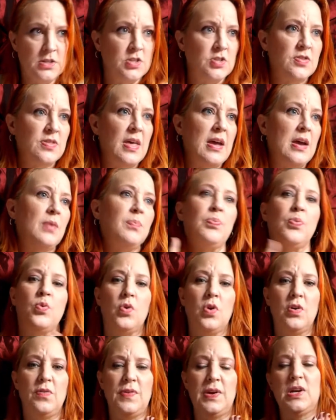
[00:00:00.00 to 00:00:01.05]
So they are
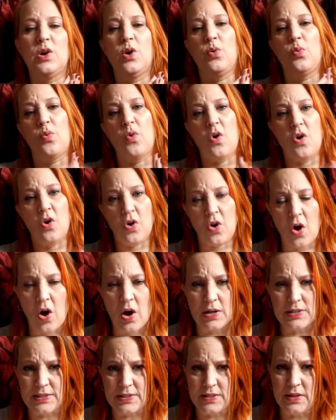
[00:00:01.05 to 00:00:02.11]
proving her wrong
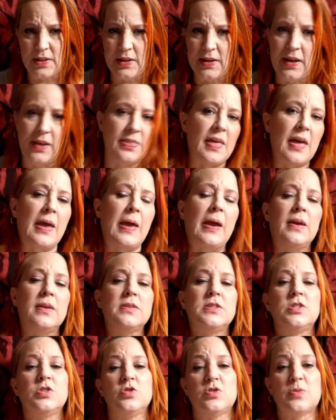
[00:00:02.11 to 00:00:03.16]
constantly. They get
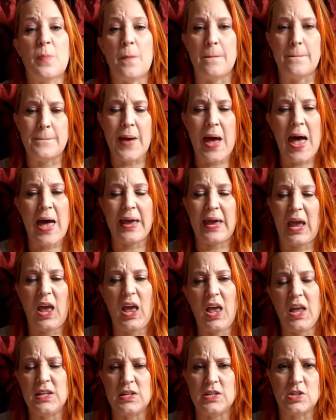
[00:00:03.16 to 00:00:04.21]
Susan back
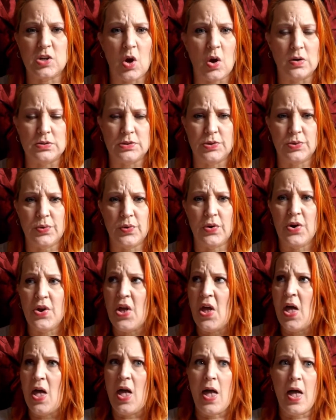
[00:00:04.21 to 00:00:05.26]
in to talk to her,
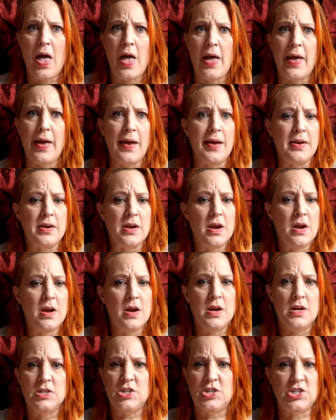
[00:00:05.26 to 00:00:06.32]
and
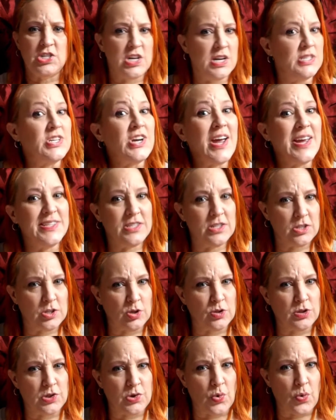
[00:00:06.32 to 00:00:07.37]
she changes her
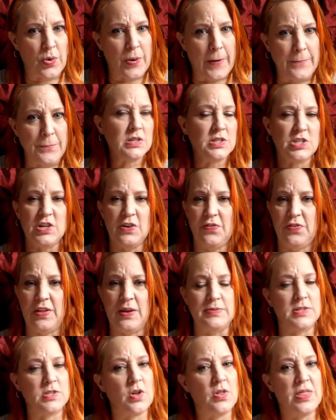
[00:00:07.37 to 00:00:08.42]
story. She flips.
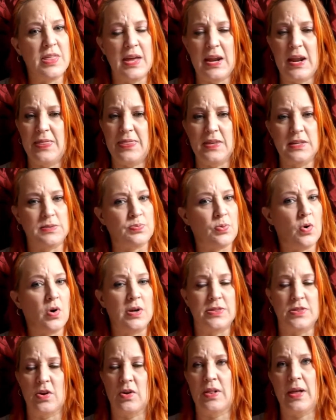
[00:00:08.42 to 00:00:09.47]
So then at this point,
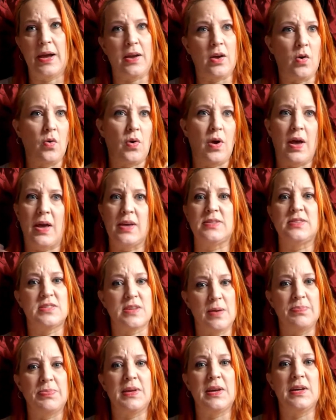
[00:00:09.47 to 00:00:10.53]
they're like, okay,
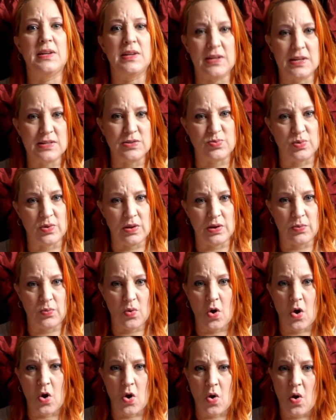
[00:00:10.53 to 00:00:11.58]
something is really
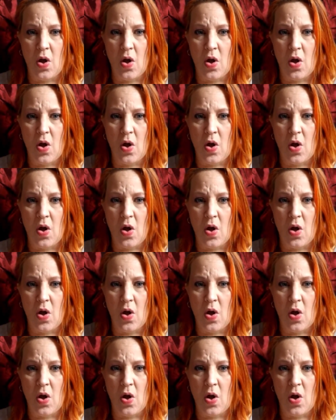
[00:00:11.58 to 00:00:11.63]
wrong.